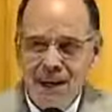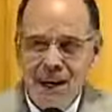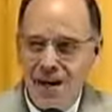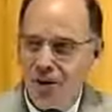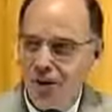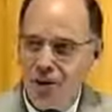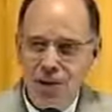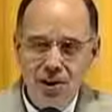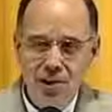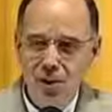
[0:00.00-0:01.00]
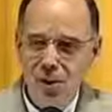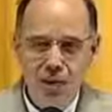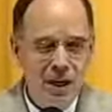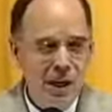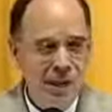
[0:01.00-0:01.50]
how are you going to show
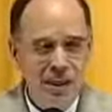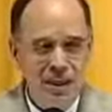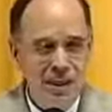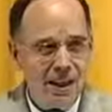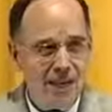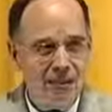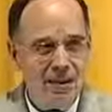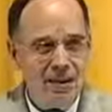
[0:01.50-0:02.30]
me how to get to heaven,